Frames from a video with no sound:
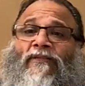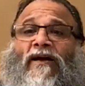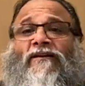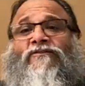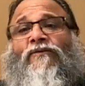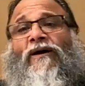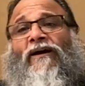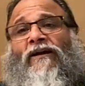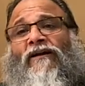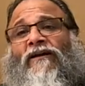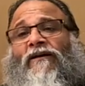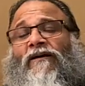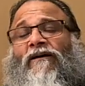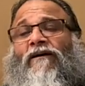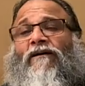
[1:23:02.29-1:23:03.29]
That's why
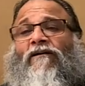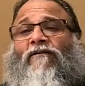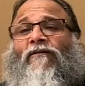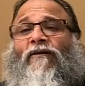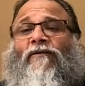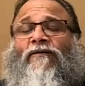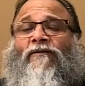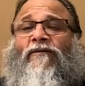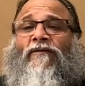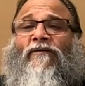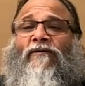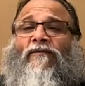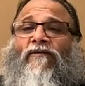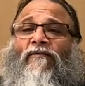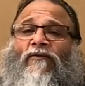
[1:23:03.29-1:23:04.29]
uh, uh,
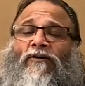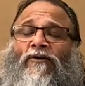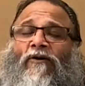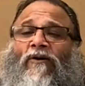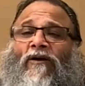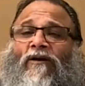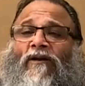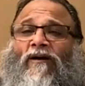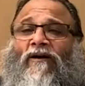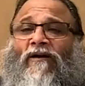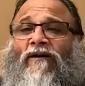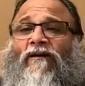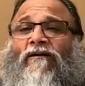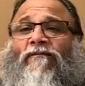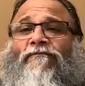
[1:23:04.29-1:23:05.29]
what you call
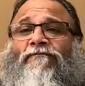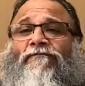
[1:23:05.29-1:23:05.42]
uh,